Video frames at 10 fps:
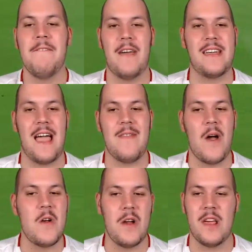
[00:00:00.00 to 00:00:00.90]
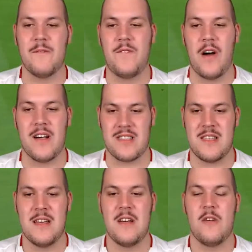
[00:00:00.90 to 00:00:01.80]
Again, though, Nottingham Forest
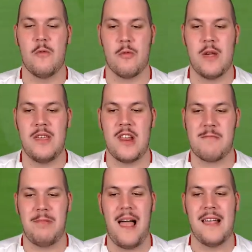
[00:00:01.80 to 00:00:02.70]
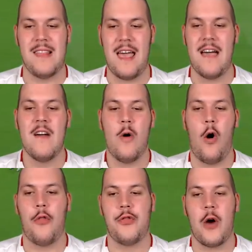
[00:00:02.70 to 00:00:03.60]
really displaying their
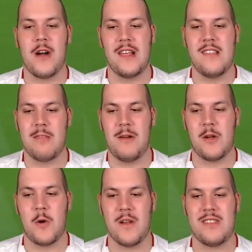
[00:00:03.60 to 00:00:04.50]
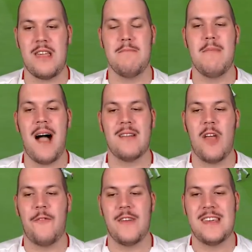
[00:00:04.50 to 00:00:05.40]
authority in this one. Christie mugged
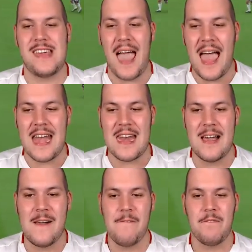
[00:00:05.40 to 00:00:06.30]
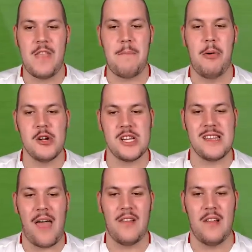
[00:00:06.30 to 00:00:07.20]
off again. They're pushing
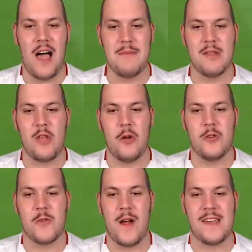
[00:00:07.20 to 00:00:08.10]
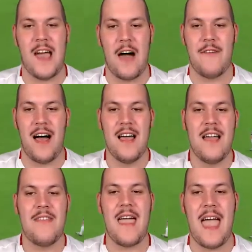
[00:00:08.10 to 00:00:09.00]
down the line. McDonald trying to cover.
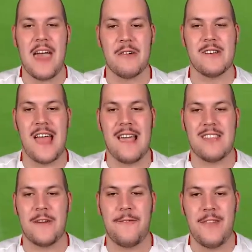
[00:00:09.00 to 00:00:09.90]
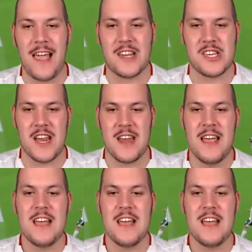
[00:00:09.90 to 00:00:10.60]
They header. It takes a deflection.